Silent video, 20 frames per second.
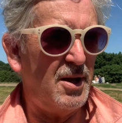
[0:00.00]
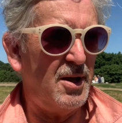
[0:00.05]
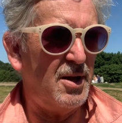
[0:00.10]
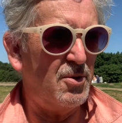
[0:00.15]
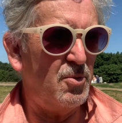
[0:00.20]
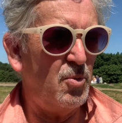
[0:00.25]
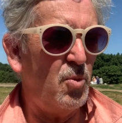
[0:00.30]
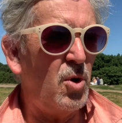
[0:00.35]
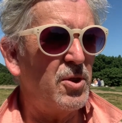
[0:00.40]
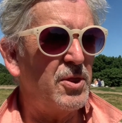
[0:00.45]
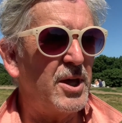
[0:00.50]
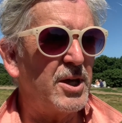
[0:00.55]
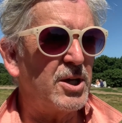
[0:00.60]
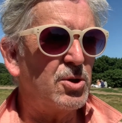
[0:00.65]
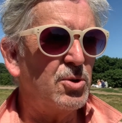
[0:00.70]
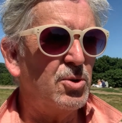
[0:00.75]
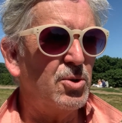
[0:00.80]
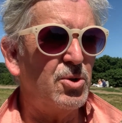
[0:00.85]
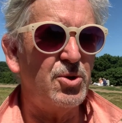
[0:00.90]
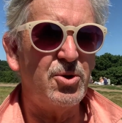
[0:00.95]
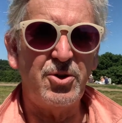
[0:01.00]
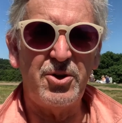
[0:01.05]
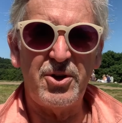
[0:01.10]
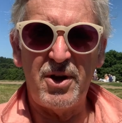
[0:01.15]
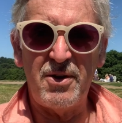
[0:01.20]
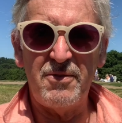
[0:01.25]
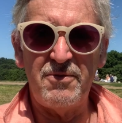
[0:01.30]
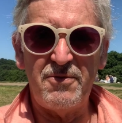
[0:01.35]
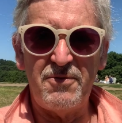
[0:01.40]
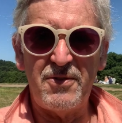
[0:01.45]
what they called
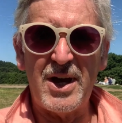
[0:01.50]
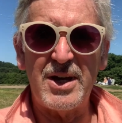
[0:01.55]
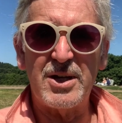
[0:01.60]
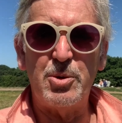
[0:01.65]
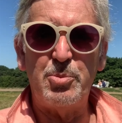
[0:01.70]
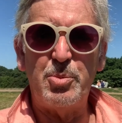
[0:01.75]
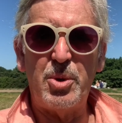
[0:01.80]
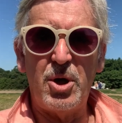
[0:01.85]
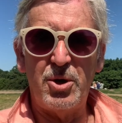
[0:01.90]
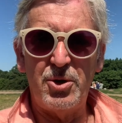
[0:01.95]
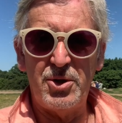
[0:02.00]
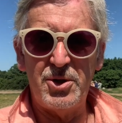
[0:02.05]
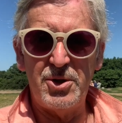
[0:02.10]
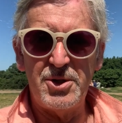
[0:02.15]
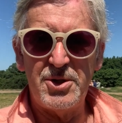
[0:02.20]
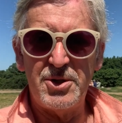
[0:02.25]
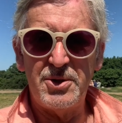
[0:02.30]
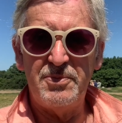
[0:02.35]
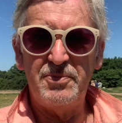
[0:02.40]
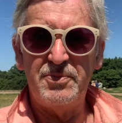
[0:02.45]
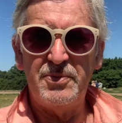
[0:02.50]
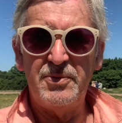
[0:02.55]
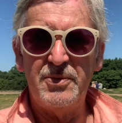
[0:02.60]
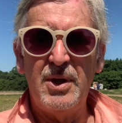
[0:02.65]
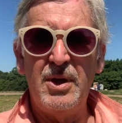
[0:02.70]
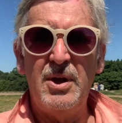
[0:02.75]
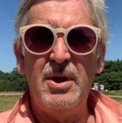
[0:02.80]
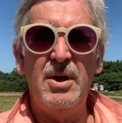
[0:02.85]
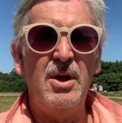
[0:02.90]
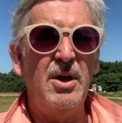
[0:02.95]
a vagabond,
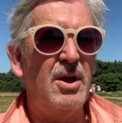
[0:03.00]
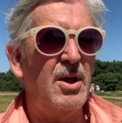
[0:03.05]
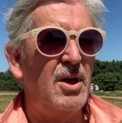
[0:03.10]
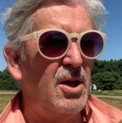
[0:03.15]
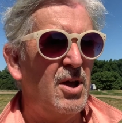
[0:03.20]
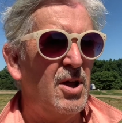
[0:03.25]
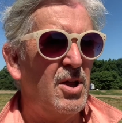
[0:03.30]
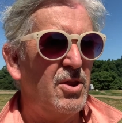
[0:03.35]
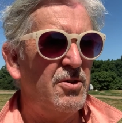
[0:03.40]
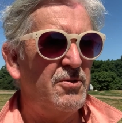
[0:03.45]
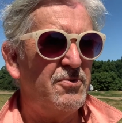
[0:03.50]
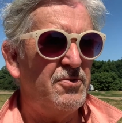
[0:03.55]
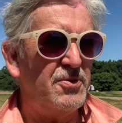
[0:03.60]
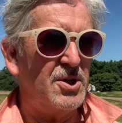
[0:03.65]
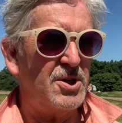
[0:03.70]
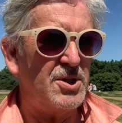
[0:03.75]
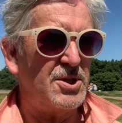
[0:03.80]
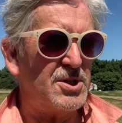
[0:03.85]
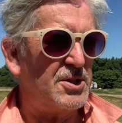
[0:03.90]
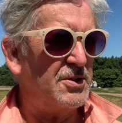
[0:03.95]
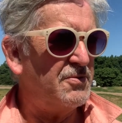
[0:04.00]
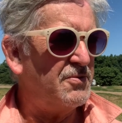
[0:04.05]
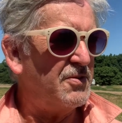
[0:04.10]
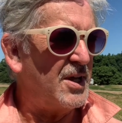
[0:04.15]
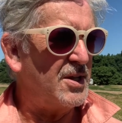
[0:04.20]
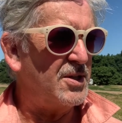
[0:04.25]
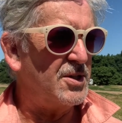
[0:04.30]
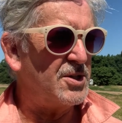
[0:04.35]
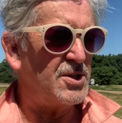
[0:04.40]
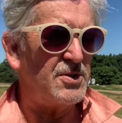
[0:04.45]
the first
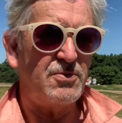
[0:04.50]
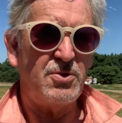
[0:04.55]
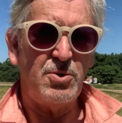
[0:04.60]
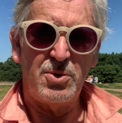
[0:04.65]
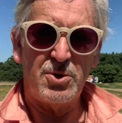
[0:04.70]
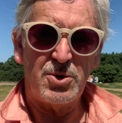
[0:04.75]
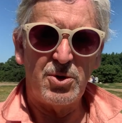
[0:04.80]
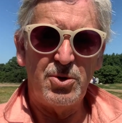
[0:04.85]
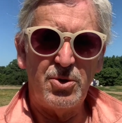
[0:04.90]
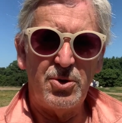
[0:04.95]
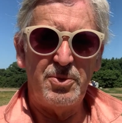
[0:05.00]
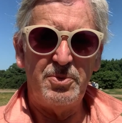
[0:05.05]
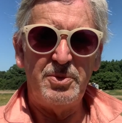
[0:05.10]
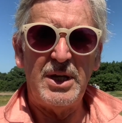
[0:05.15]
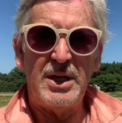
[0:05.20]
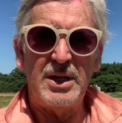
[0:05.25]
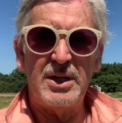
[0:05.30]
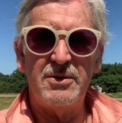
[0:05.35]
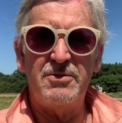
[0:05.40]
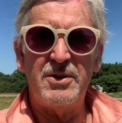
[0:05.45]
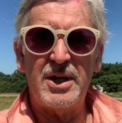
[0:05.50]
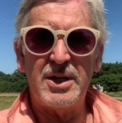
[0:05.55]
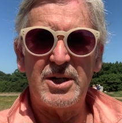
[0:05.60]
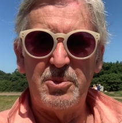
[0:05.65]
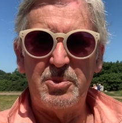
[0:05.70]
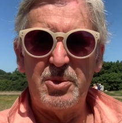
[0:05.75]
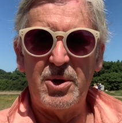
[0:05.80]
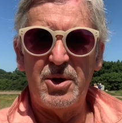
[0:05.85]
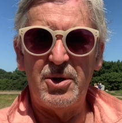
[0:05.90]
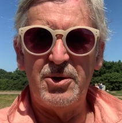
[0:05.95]
offence, if you were caught being a
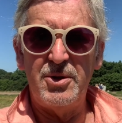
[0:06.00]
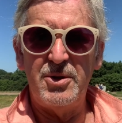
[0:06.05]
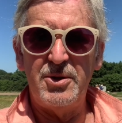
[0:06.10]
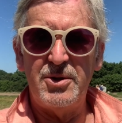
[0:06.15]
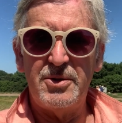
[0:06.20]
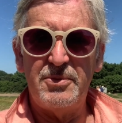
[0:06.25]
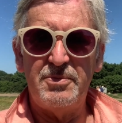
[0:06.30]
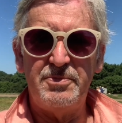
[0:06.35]
vagabond,